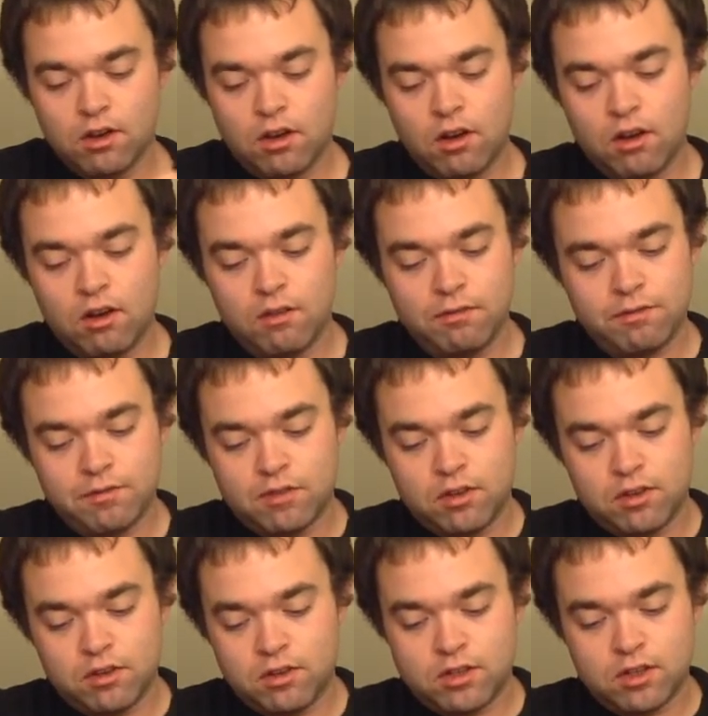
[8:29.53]
of
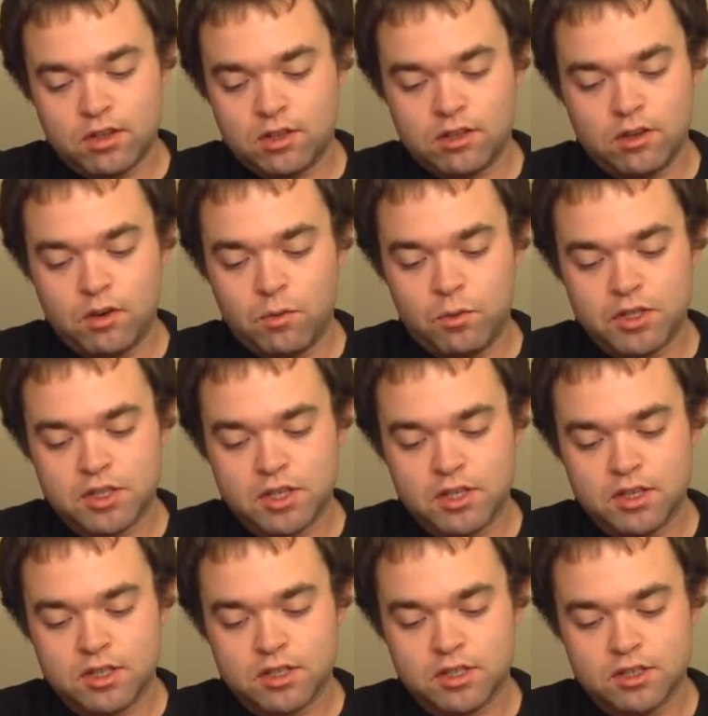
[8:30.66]
a whiskey
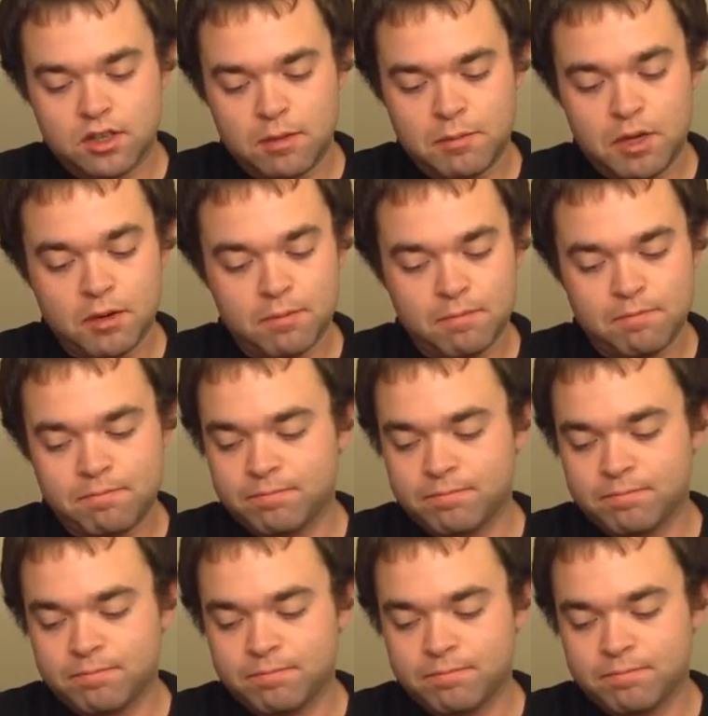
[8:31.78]
this is. I mean,